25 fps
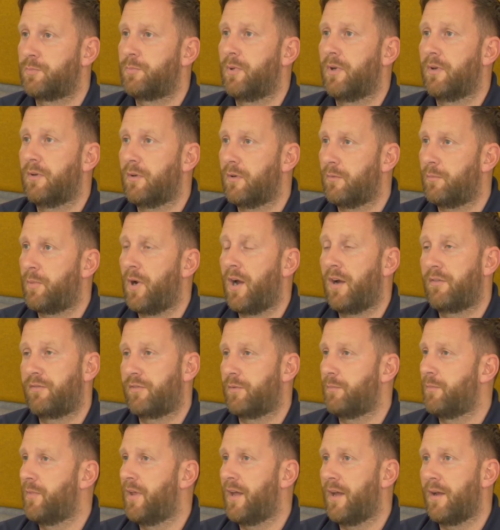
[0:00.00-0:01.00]
But apart
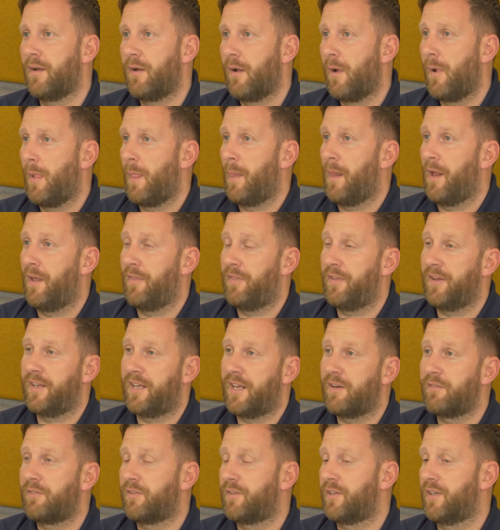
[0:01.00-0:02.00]
from that, I
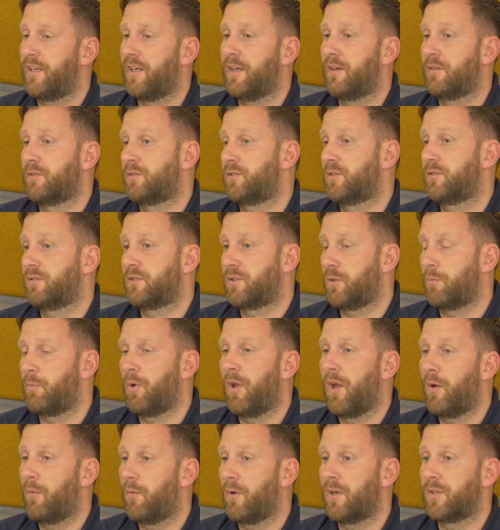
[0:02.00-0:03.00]
think everything else
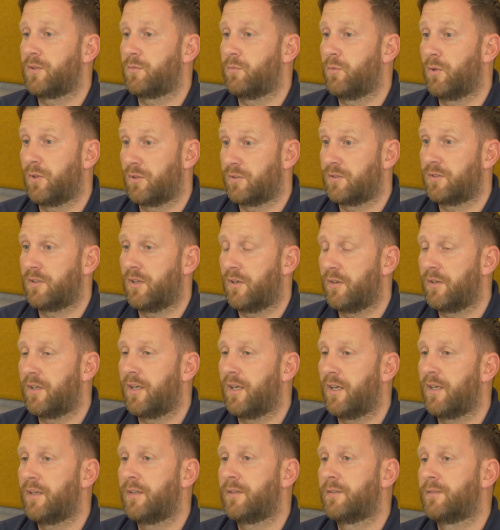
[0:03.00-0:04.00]
supply-wise was
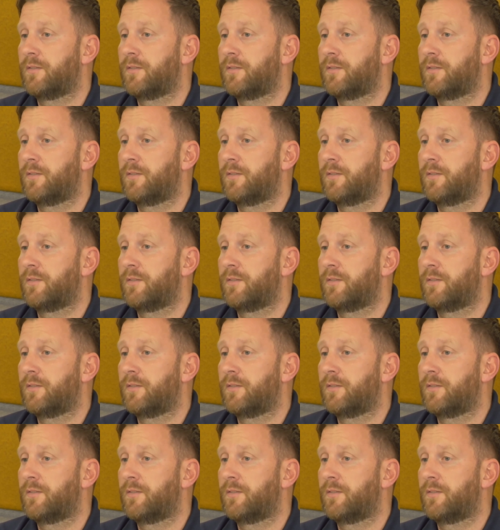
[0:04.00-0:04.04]
okay.